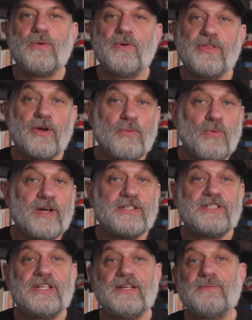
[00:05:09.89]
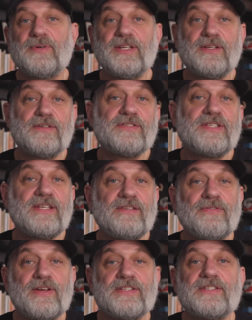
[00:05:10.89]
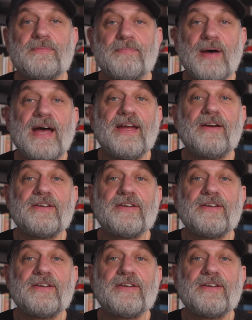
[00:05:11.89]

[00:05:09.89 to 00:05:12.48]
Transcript: with our one sheet, we use these funds to buy